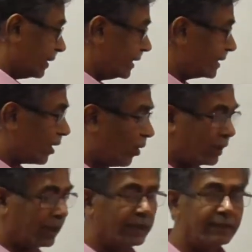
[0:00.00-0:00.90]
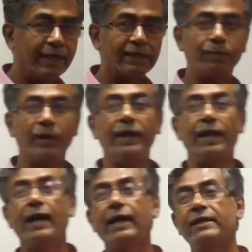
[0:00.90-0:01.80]
These are all is explained
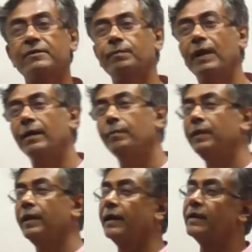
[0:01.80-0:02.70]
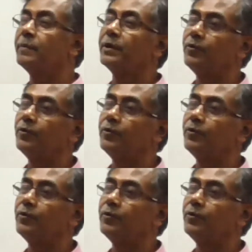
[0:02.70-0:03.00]
and being attempted